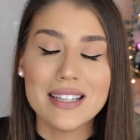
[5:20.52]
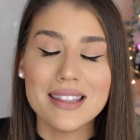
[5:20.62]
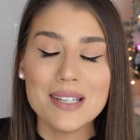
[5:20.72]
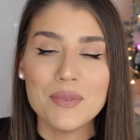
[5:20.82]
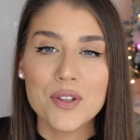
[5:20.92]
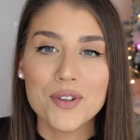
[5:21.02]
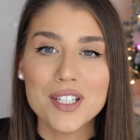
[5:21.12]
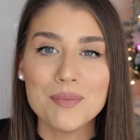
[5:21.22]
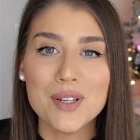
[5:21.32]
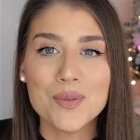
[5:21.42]
in theme with
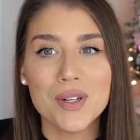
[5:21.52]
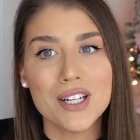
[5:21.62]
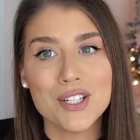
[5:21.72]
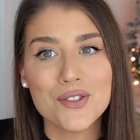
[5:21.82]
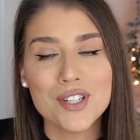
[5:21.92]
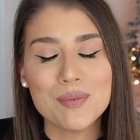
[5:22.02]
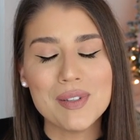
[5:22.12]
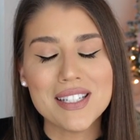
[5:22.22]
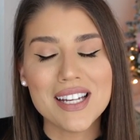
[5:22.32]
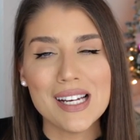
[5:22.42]
Christmas, when it is
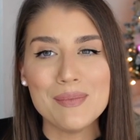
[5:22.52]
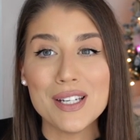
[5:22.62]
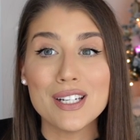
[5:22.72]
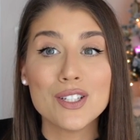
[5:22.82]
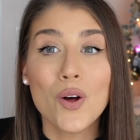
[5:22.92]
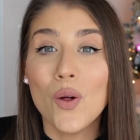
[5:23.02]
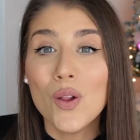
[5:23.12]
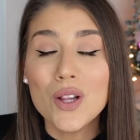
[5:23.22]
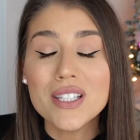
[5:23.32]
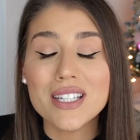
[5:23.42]
Christmas time, it is
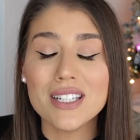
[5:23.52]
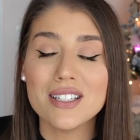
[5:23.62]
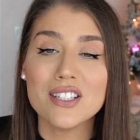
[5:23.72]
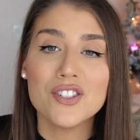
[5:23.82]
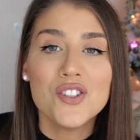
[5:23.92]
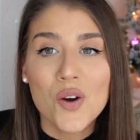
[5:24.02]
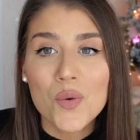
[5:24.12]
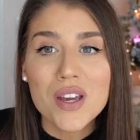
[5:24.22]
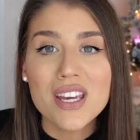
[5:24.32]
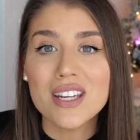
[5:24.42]
cold, it is
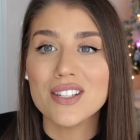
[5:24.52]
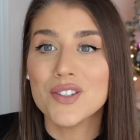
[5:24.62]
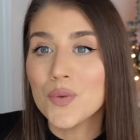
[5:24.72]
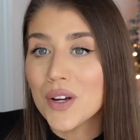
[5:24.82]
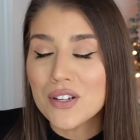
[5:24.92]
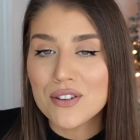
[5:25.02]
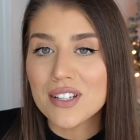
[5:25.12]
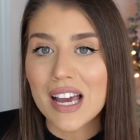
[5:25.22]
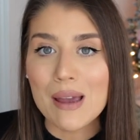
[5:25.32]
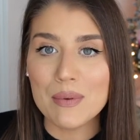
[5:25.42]
snowy, it is the winter
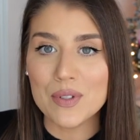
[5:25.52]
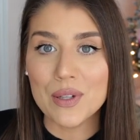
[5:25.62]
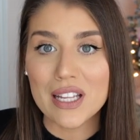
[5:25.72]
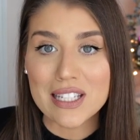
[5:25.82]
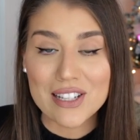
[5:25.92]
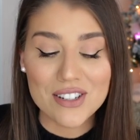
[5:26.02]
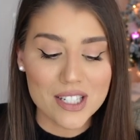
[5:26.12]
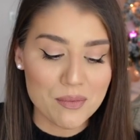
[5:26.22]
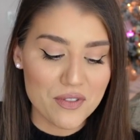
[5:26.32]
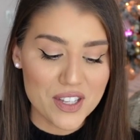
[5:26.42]
time, so let's learn
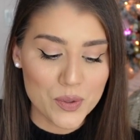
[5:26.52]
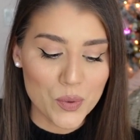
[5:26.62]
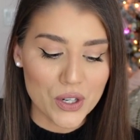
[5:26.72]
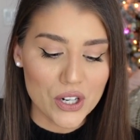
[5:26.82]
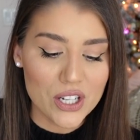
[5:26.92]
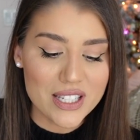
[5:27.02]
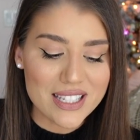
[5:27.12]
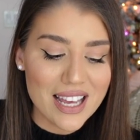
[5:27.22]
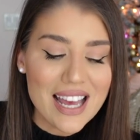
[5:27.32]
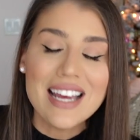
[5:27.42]
some of these words.